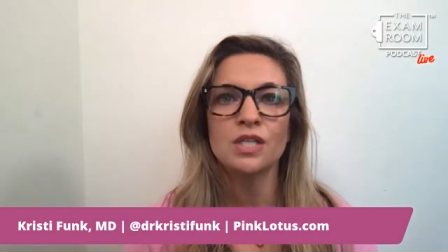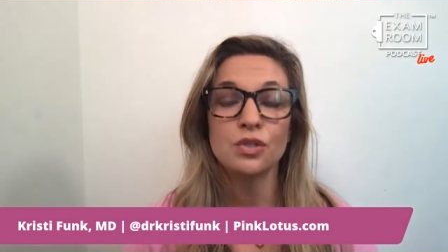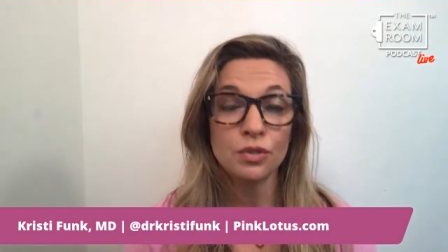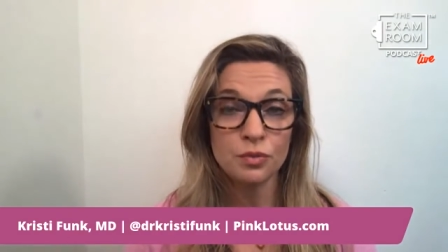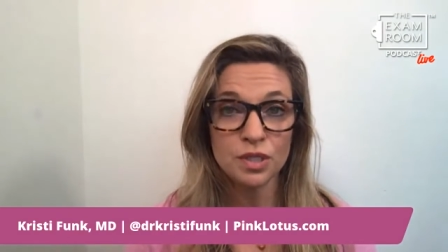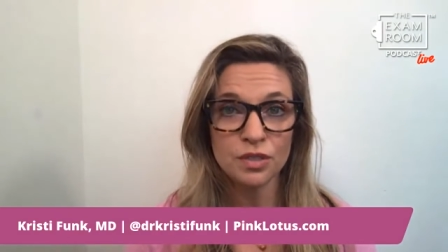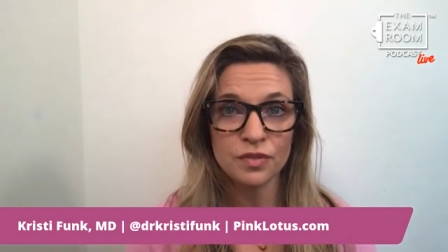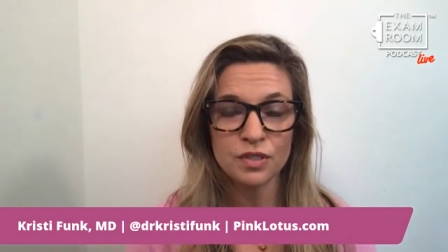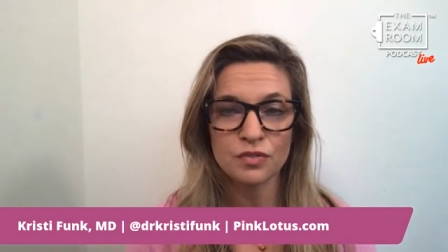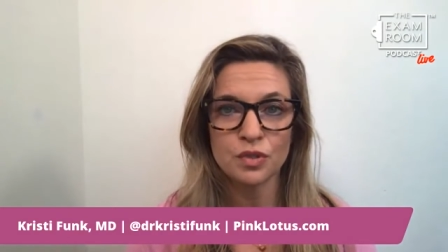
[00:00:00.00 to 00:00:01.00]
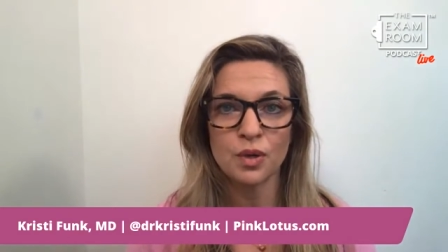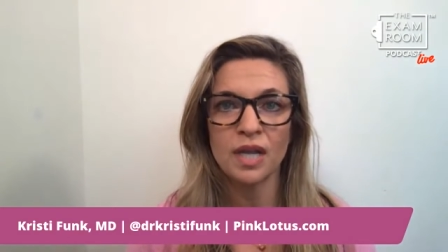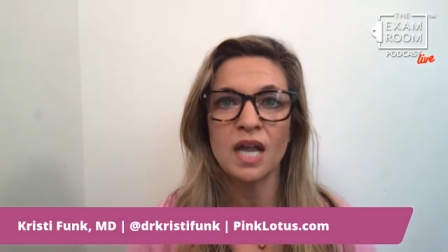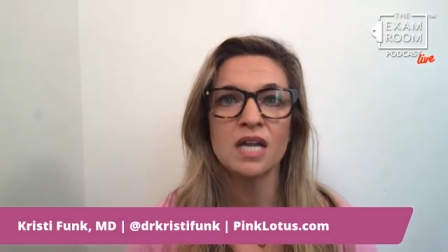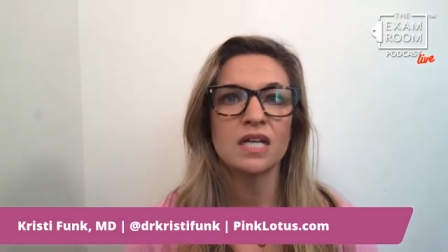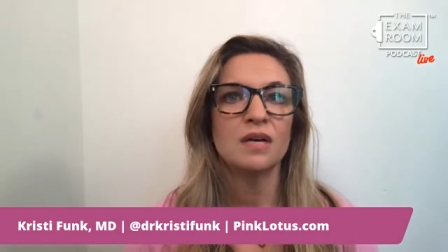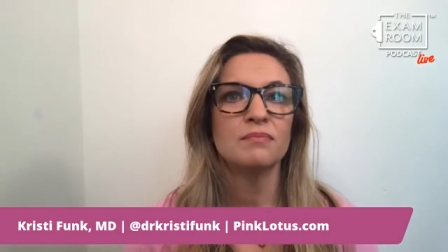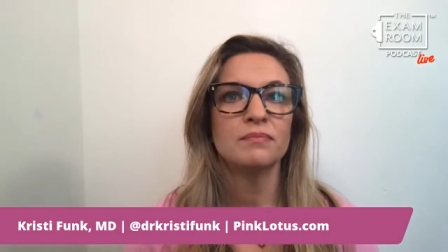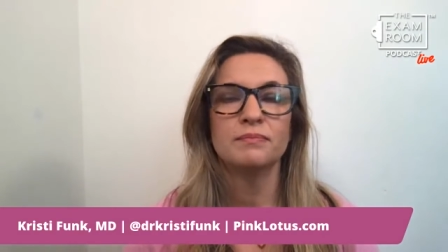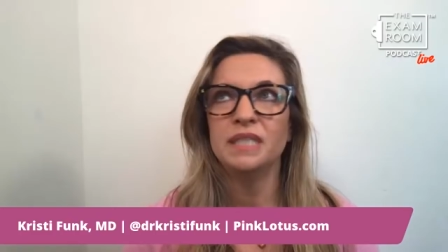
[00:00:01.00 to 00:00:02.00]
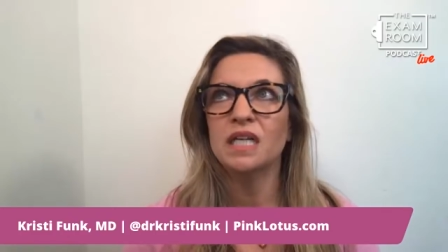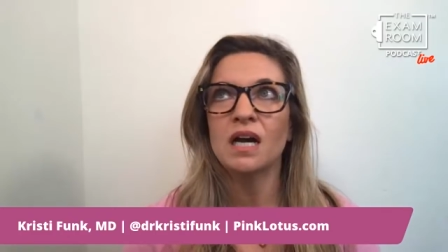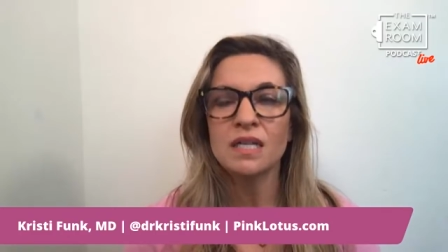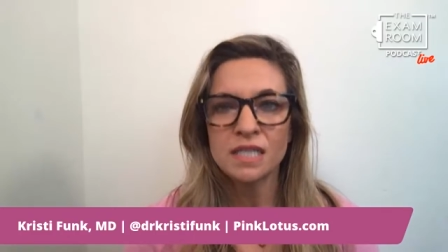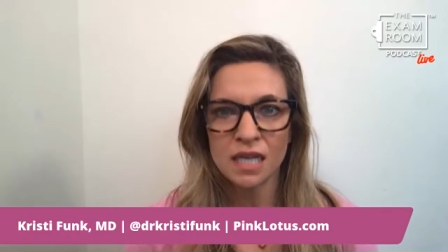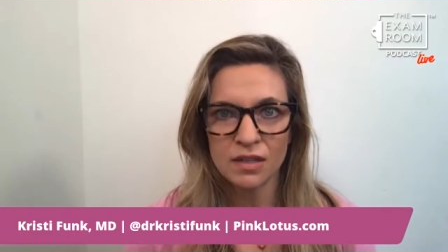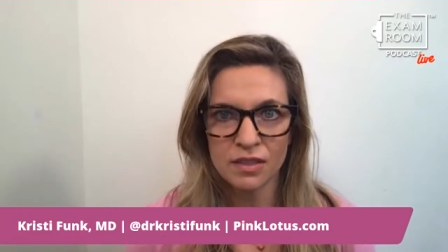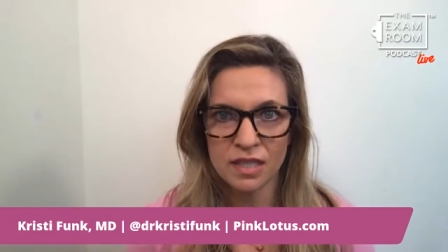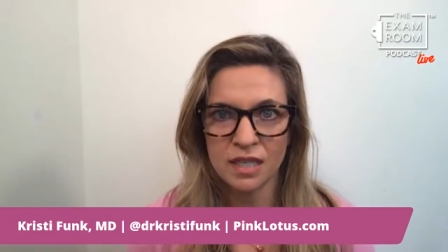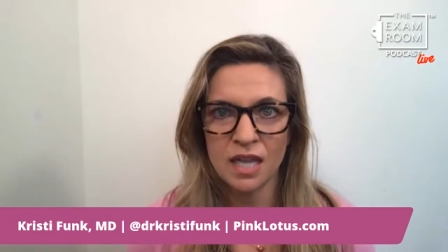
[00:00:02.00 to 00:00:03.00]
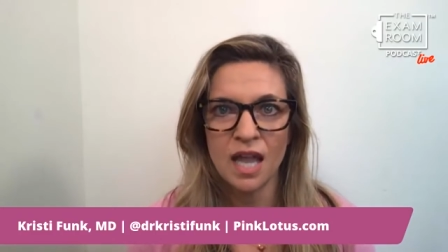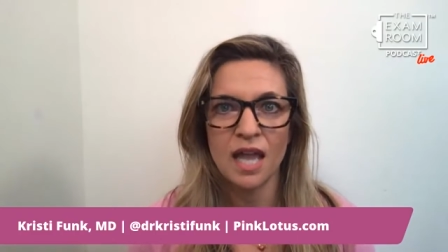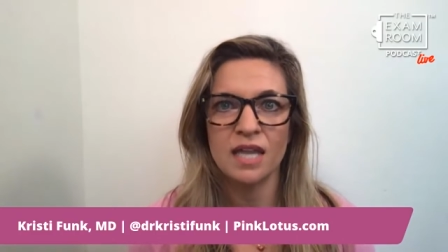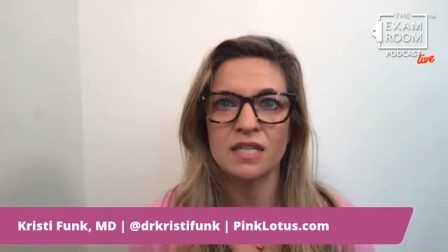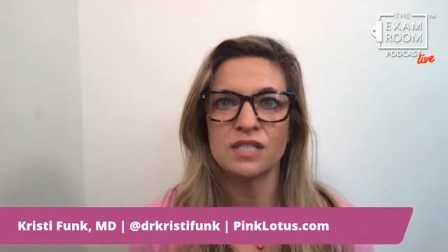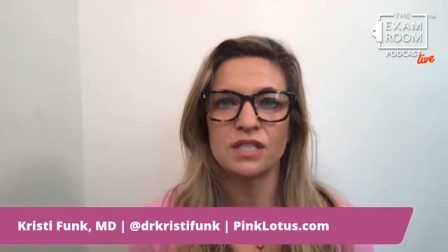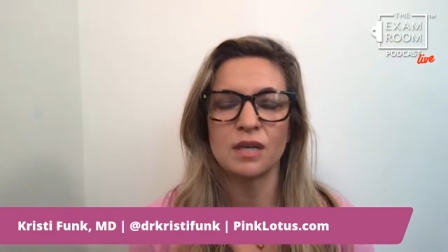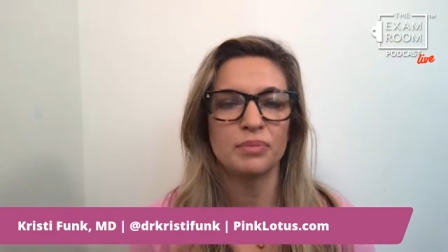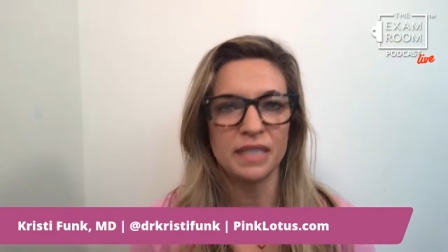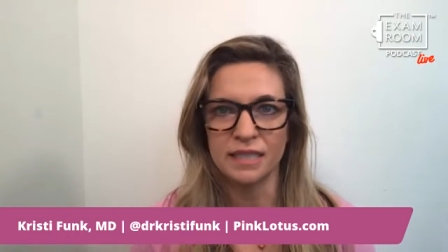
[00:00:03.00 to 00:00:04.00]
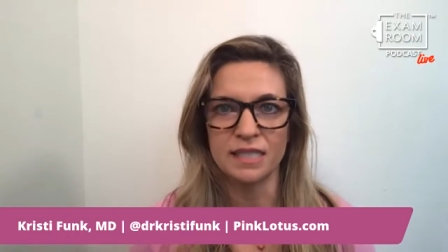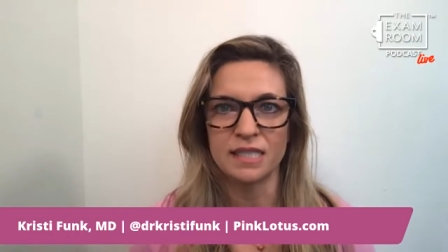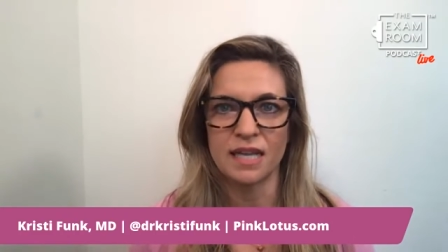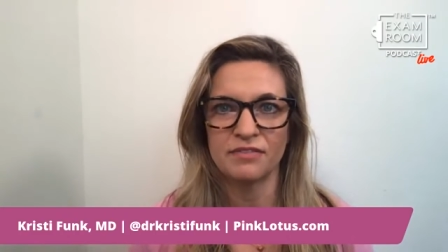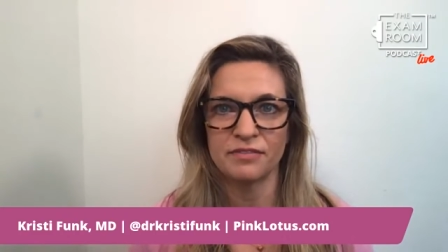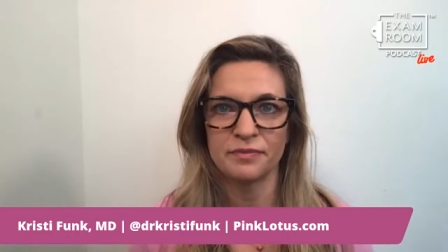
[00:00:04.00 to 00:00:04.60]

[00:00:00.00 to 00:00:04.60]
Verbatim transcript: two to three servings of soy, come beyond healthy and completely safe.